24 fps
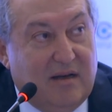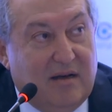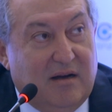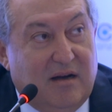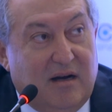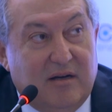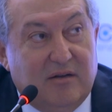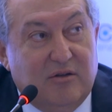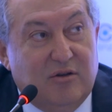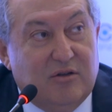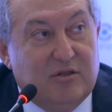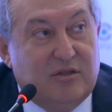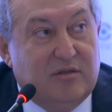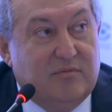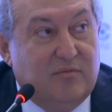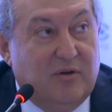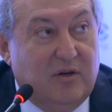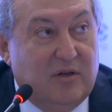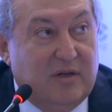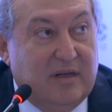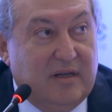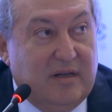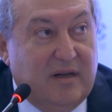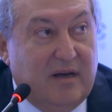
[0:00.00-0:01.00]
are not
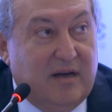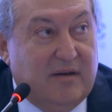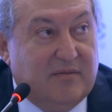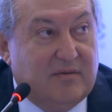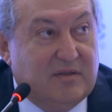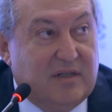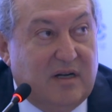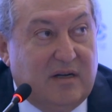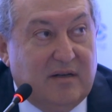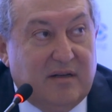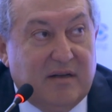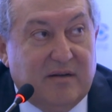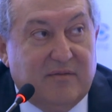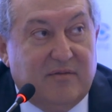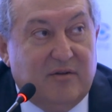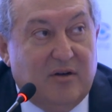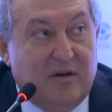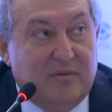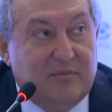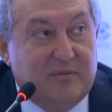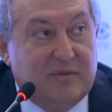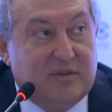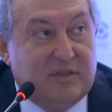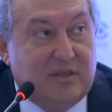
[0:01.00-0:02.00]
small enough, starting
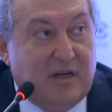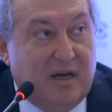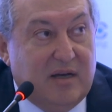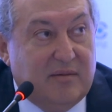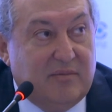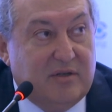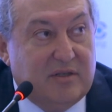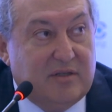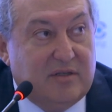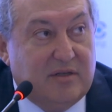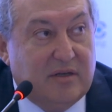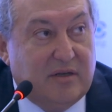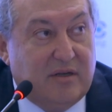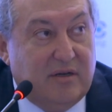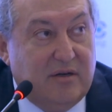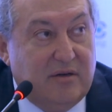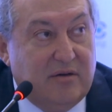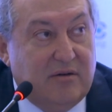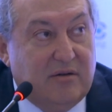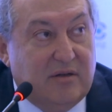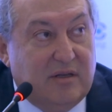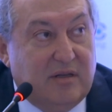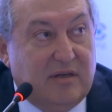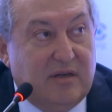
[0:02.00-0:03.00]
from
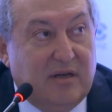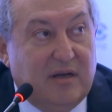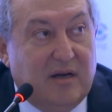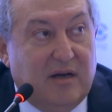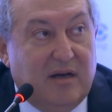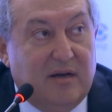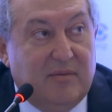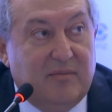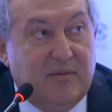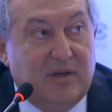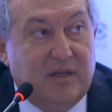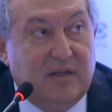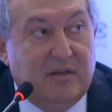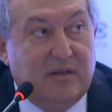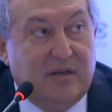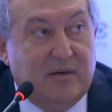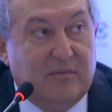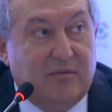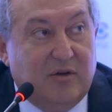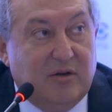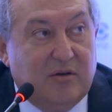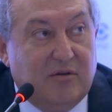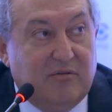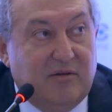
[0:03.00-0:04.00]
cybersecurity, I mean
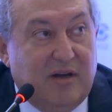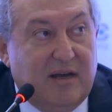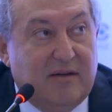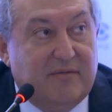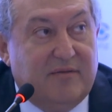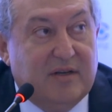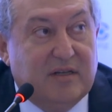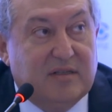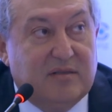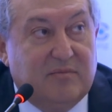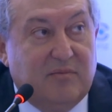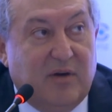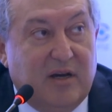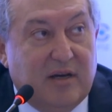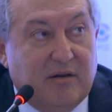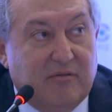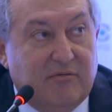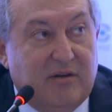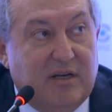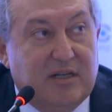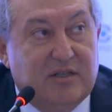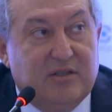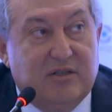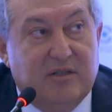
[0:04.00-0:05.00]
demographics,
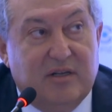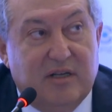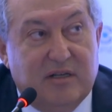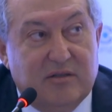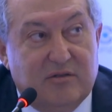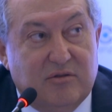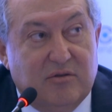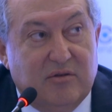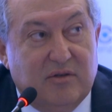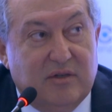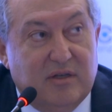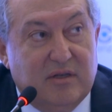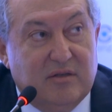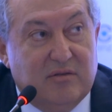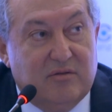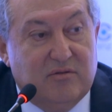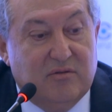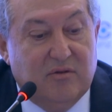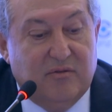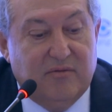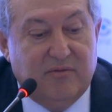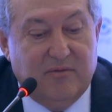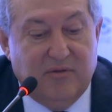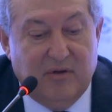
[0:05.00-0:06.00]
migration, and so on and
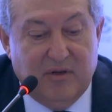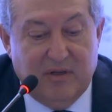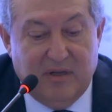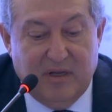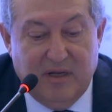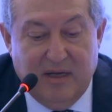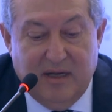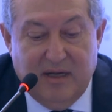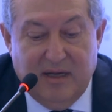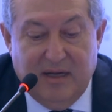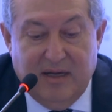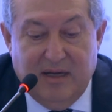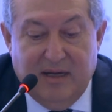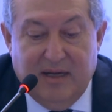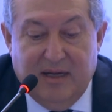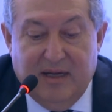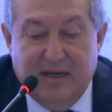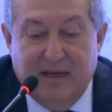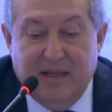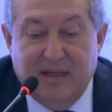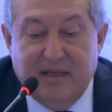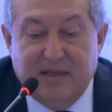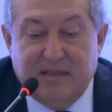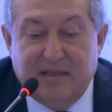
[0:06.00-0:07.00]
so forth.
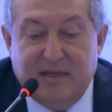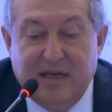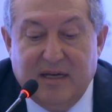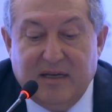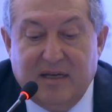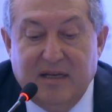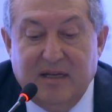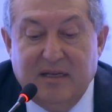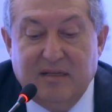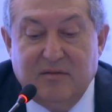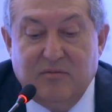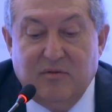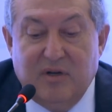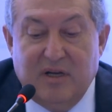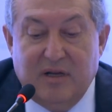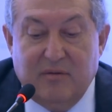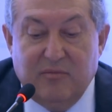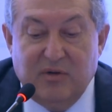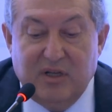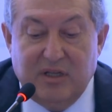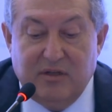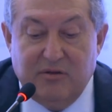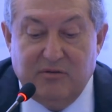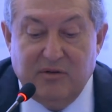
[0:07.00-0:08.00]
And the second is
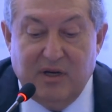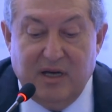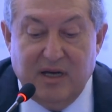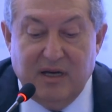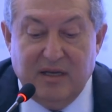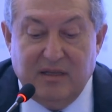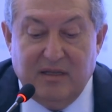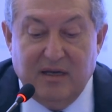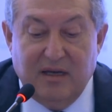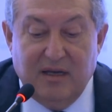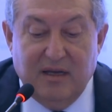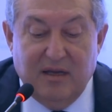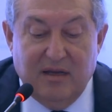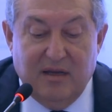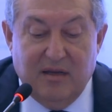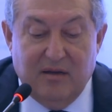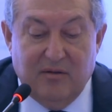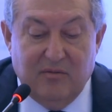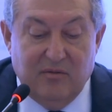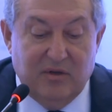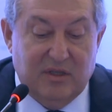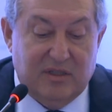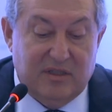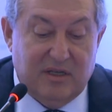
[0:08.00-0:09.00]
when we tried
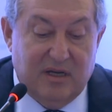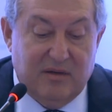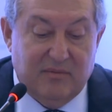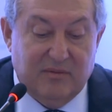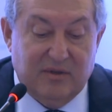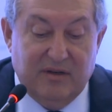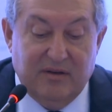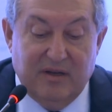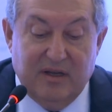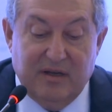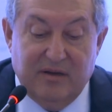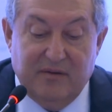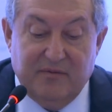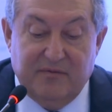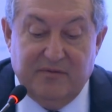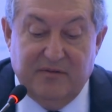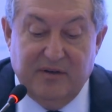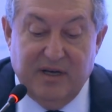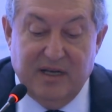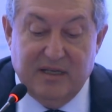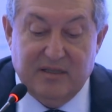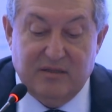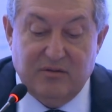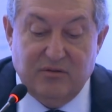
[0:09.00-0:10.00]
with some
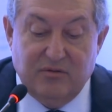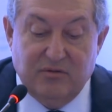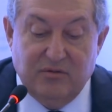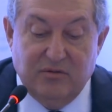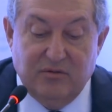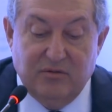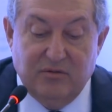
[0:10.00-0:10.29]
friends,